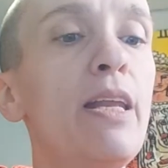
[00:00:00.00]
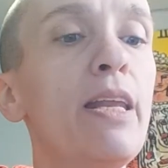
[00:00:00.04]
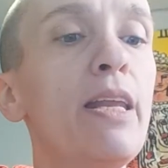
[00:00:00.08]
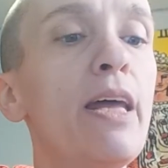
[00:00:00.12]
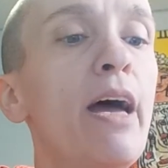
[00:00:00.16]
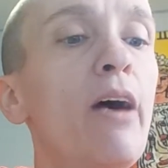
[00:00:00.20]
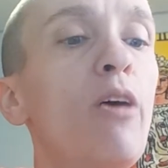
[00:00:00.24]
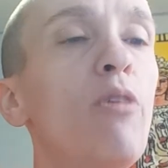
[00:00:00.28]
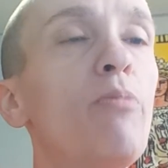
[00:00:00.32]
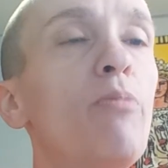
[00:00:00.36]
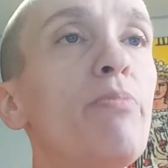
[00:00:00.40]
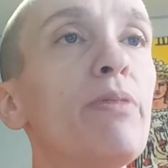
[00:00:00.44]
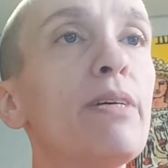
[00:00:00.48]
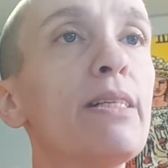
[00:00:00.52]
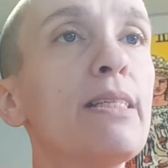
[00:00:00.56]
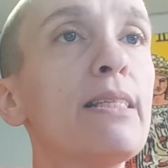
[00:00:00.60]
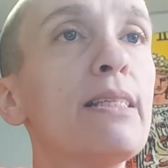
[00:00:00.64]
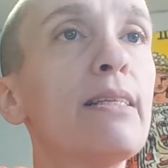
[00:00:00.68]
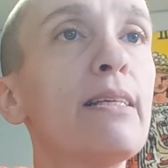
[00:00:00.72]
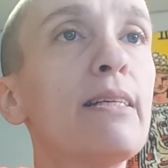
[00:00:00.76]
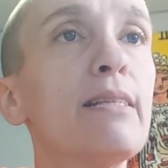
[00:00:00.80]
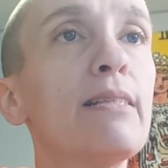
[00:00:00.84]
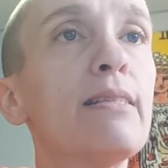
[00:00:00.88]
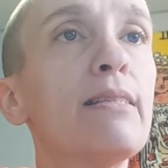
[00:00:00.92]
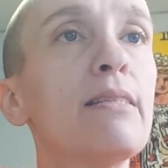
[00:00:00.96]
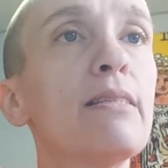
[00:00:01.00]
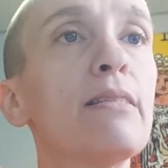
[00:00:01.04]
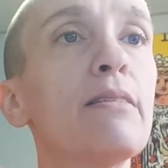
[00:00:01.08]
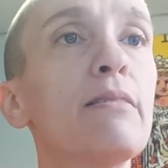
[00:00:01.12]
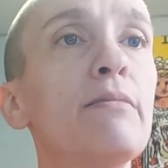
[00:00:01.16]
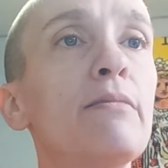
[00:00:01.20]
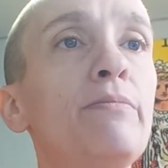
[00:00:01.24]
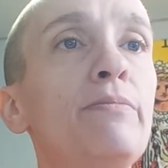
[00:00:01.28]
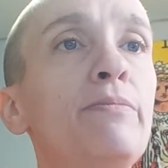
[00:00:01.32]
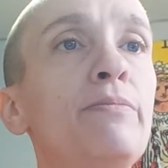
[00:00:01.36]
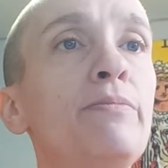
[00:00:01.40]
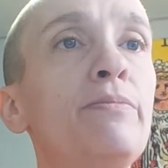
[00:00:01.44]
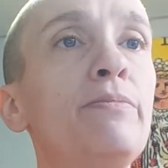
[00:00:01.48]
helplessness
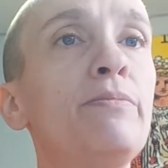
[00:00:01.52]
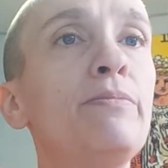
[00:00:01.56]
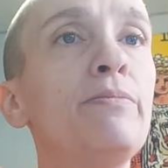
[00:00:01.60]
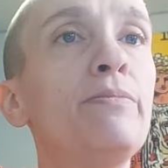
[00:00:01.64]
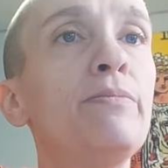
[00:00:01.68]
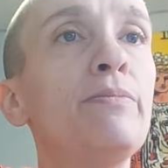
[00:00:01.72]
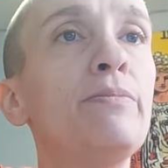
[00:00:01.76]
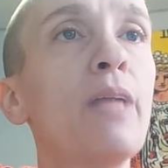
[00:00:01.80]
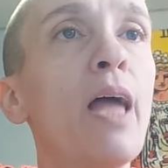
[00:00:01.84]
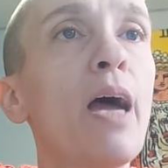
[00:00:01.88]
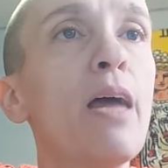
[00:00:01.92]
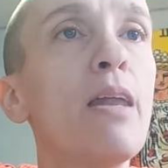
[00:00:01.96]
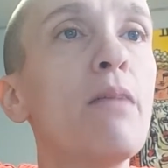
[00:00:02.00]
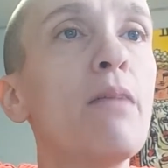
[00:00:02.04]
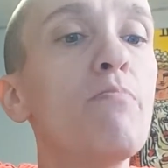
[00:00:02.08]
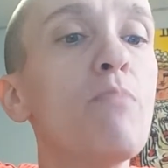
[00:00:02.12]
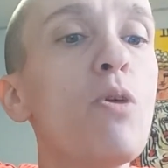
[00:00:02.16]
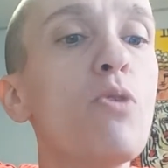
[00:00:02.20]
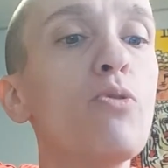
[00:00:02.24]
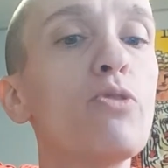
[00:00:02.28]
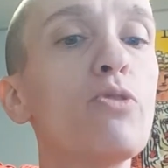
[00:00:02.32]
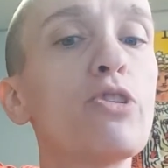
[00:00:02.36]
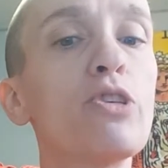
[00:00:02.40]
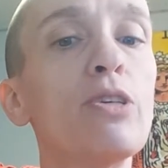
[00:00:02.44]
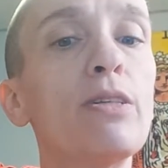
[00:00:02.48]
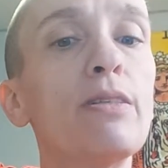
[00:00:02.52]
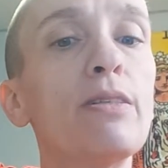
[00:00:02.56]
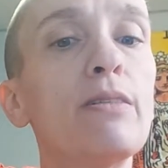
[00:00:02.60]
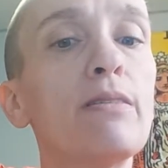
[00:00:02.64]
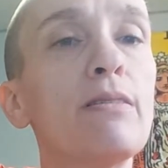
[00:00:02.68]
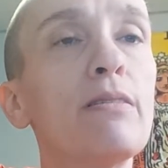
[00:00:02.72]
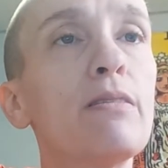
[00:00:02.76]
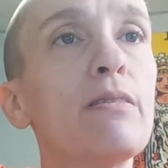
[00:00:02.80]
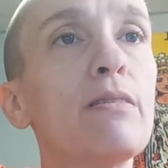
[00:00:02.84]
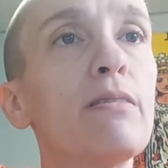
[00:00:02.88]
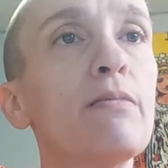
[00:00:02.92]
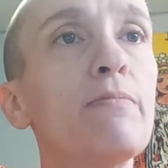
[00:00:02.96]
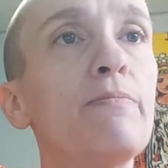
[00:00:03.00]
and
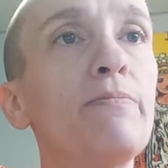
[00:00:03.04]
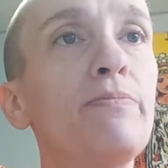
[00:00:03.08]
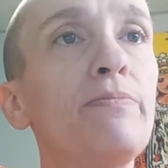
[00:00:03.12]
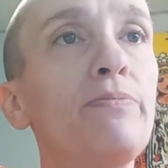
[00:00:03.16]
emotions